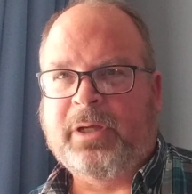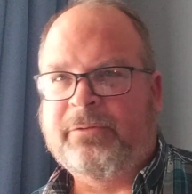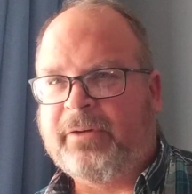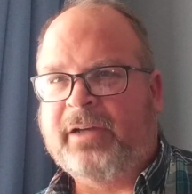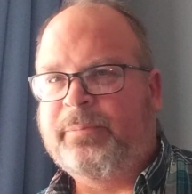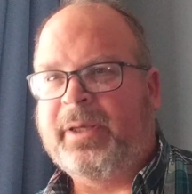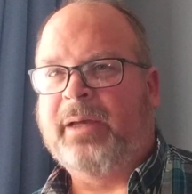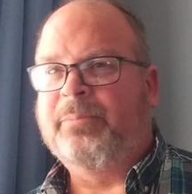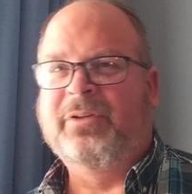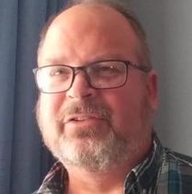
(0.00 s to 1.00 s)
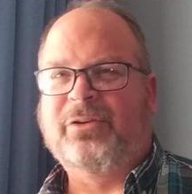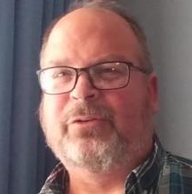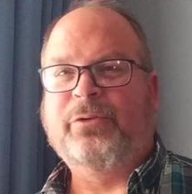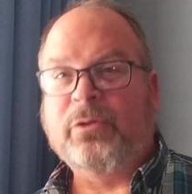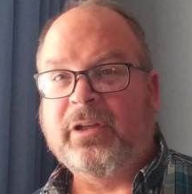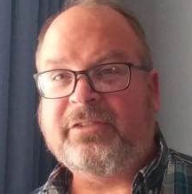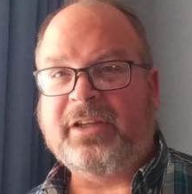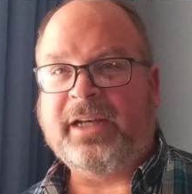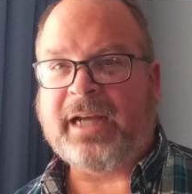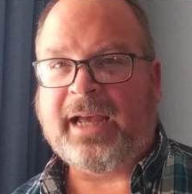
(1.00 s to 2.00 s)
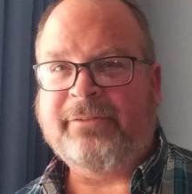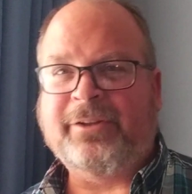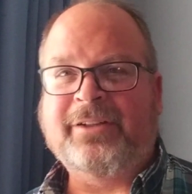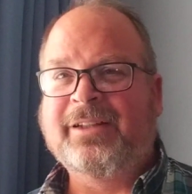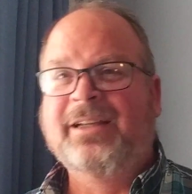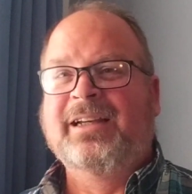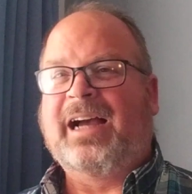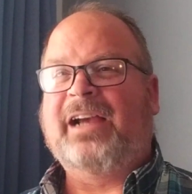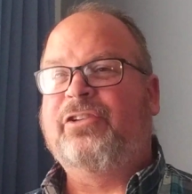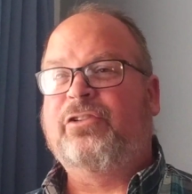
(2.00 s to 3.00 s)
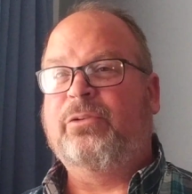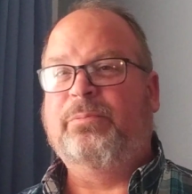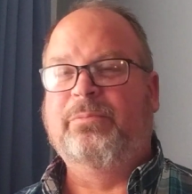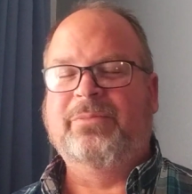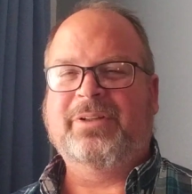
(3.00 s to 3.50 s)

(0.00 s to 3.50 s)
at 5 p.m. So if you're listening, Ivan, I should,